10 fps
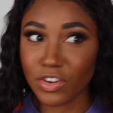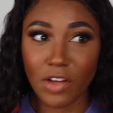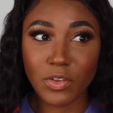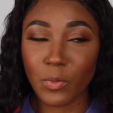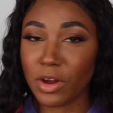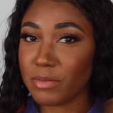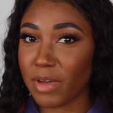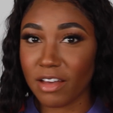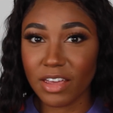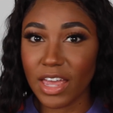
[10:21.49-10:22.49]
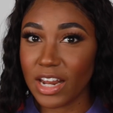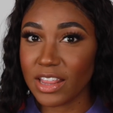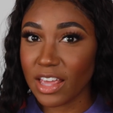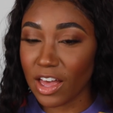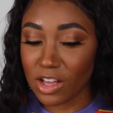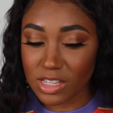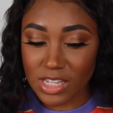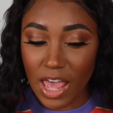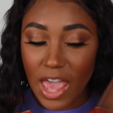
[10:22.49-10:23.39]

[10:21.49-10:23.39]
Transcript: You don't have to worry about anything else.